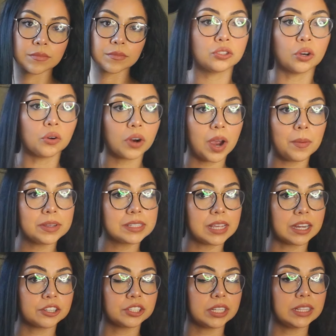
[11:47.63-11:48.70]
Don't grab a
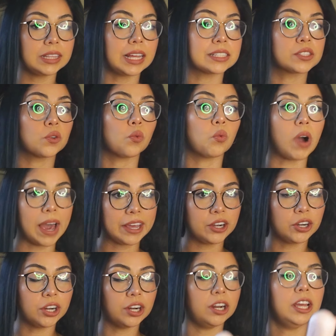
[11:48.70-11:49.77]
section that's
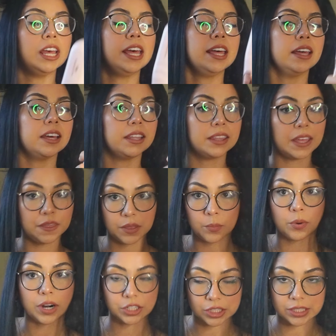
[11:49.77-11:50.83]
wider than the
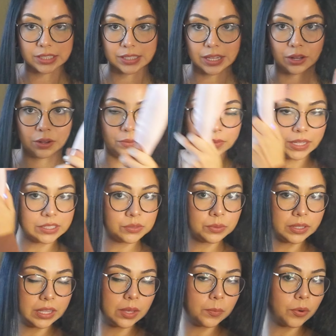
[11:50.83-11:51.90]
brush itself. That's
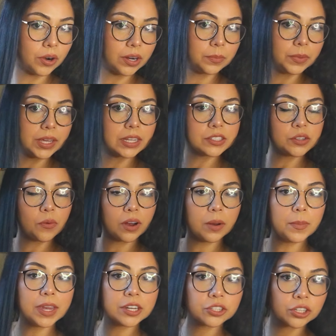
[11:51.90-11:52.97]
really important because you wanna
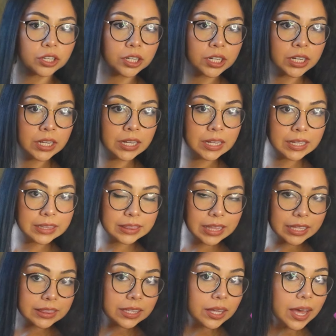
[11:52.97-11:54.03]
make sure
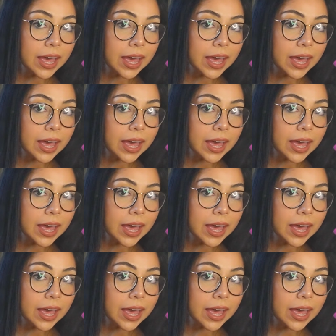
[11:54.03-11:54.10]
that the